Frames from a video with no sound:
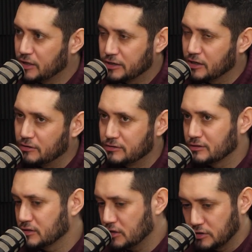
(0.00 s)
You let it go, and
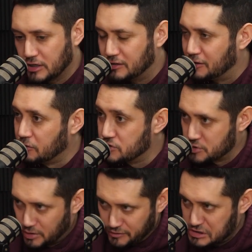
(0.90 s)
you're like, okay, and you
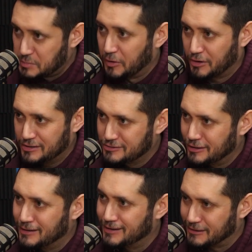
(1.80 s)
just sort of
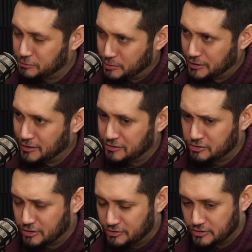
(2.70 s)
experience it. That's when I
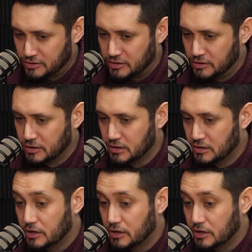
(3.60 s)
started to.